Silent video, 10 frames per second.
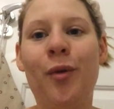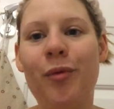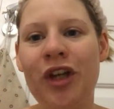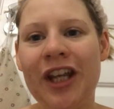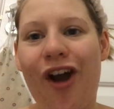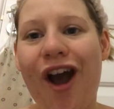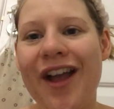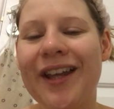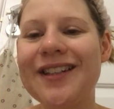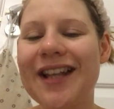Morning
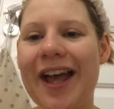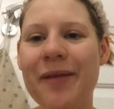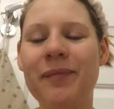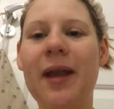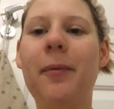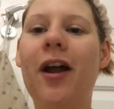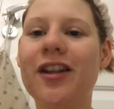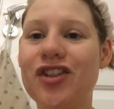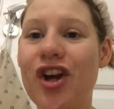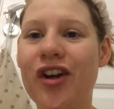guys,
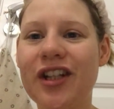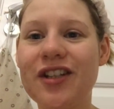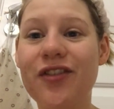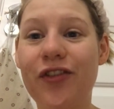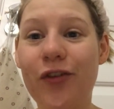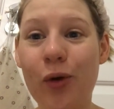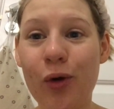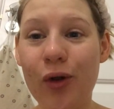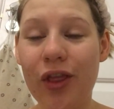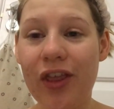apologise
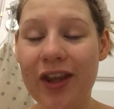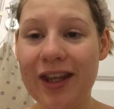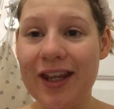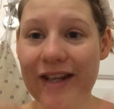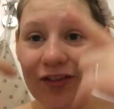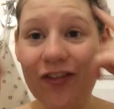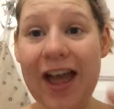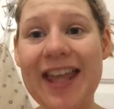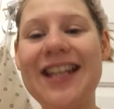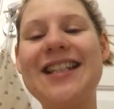for the
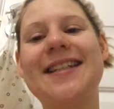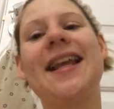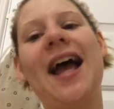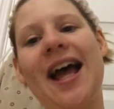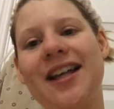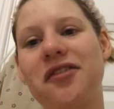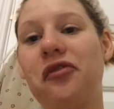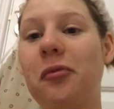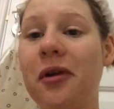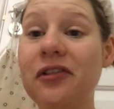face and
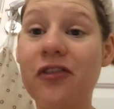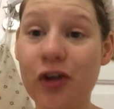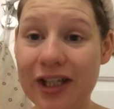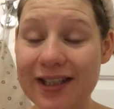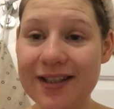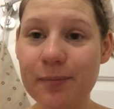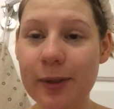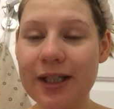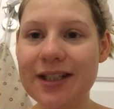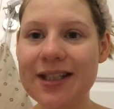for my voice,
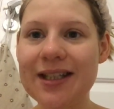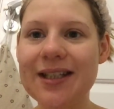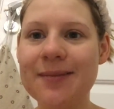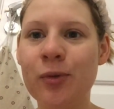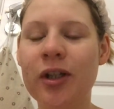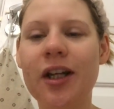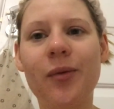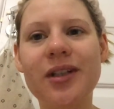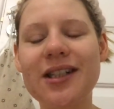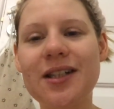but this morning I
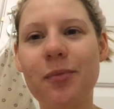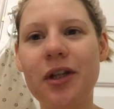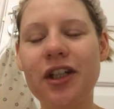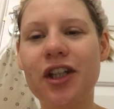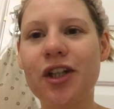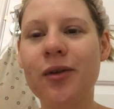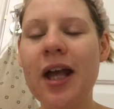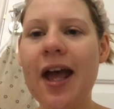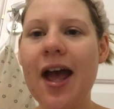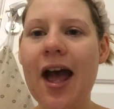wanted to bring you
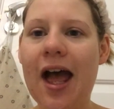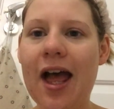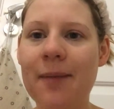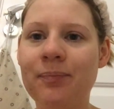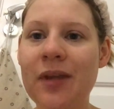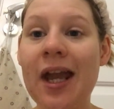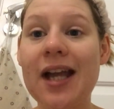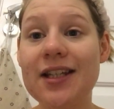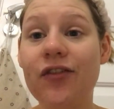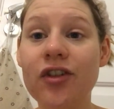a
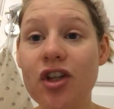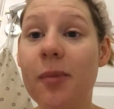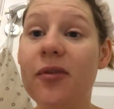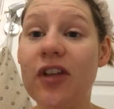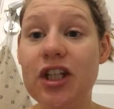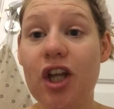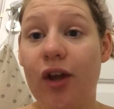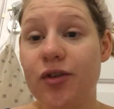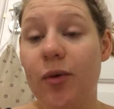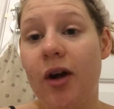different type of
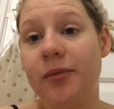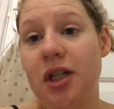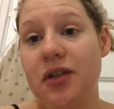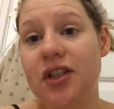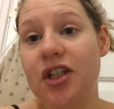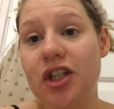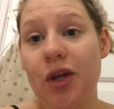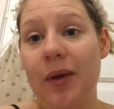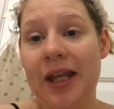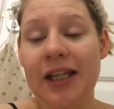video to what I'm used to
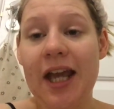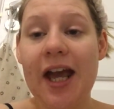doing.